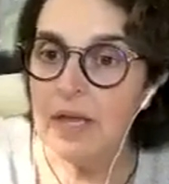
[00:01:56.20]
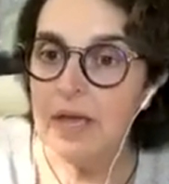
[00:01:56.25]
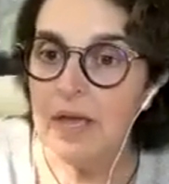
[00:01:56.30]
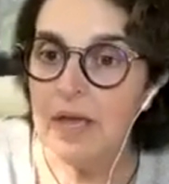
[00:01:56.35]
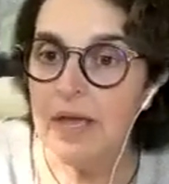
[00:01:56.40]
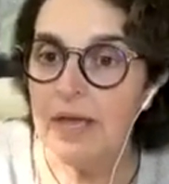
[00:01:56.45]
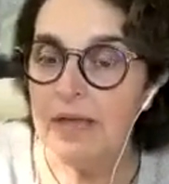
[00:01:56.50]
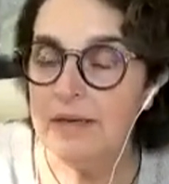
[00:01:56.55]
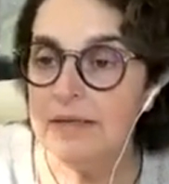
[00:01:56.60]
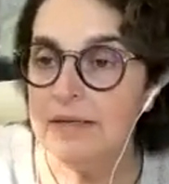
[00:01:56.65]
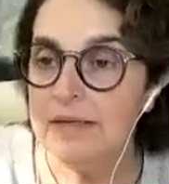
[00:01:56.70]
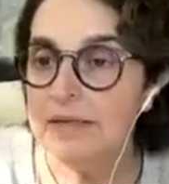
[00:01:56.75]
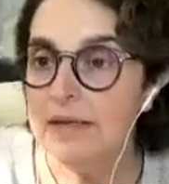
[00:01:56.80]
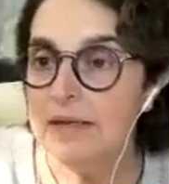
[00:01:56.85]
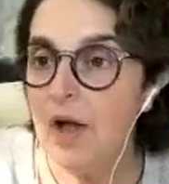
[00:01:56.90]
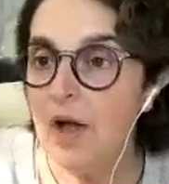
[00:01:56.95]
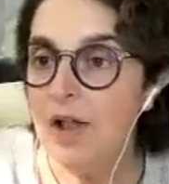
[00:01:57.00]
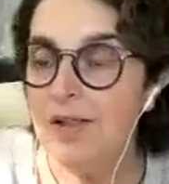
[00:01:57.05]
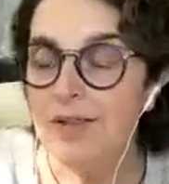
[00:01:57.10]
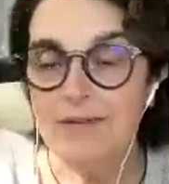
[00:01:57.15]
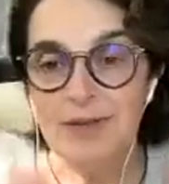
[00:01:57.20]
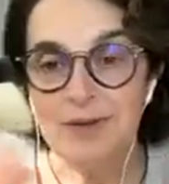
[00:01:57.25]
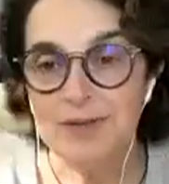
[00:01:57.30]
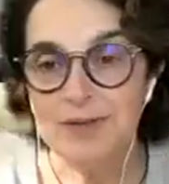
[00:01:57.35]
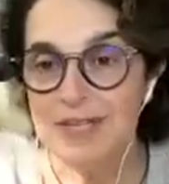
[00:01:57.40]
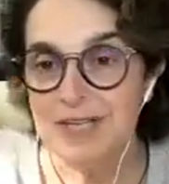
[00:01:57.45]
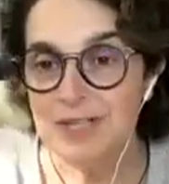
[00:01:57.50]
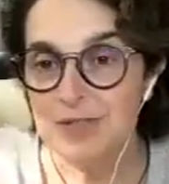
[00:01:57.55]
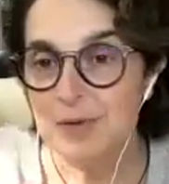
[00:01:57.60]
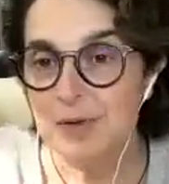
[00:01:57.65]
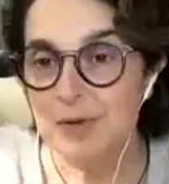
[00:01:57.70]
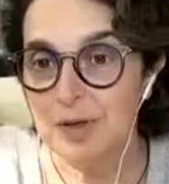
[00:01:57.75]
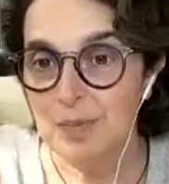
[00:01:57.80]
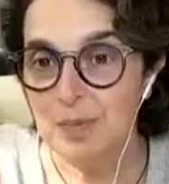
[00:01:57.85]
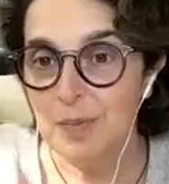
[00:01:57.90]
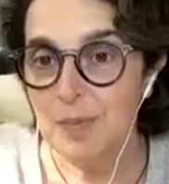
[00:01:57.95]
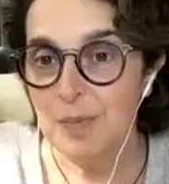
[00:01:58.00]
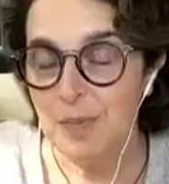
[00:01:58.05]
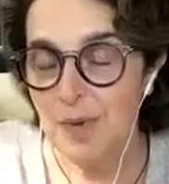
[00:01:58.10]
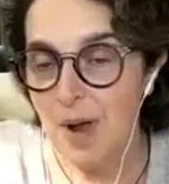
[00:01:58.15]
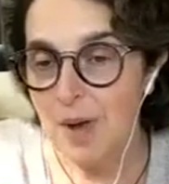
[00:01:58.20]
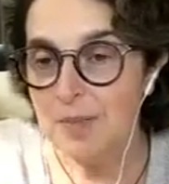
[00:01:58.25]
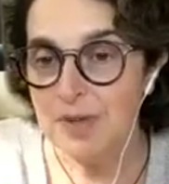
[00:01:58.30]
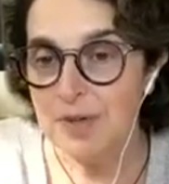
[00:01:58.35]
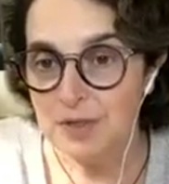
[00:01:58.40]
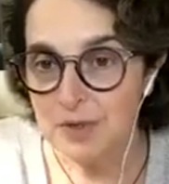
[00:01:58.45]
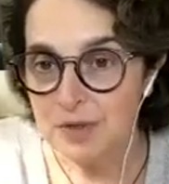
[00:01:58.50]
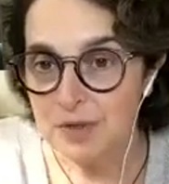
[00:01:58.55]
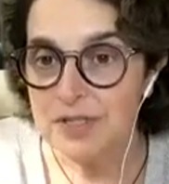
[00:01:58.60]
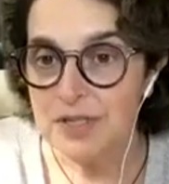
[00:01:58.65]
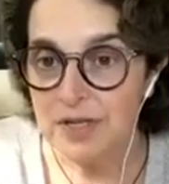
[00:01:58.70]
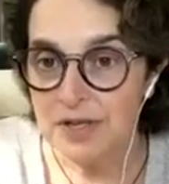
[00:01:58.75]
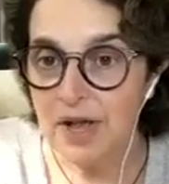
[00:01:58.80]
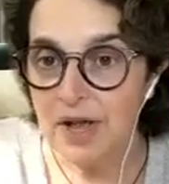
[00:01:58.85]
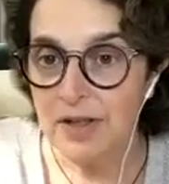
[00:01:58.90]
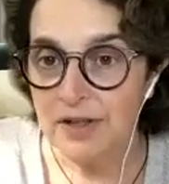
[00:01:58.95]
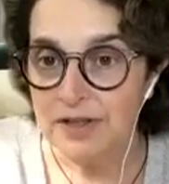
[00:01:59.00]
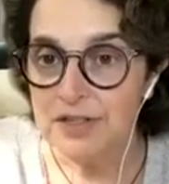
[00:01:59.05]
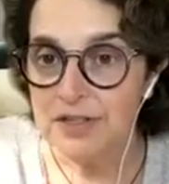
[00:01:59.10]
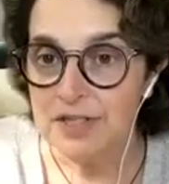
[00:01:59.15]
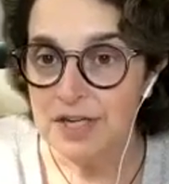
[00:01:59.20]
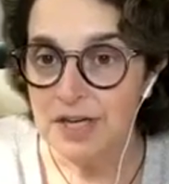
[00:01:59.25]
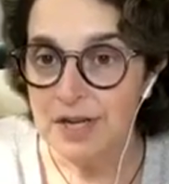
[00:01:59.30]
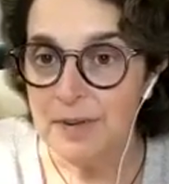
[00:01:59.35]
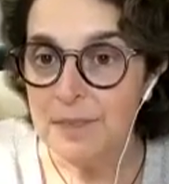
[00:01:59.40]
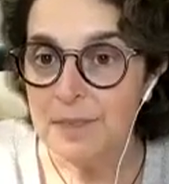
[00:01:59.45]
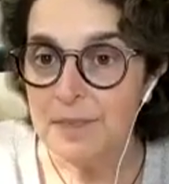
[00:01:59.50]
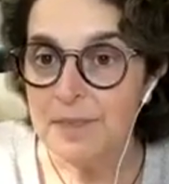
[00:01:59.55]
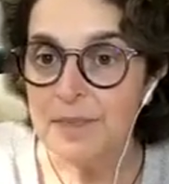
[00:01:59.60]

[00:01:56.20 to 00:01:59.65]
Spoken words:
And all of those things really brought me towards oncology.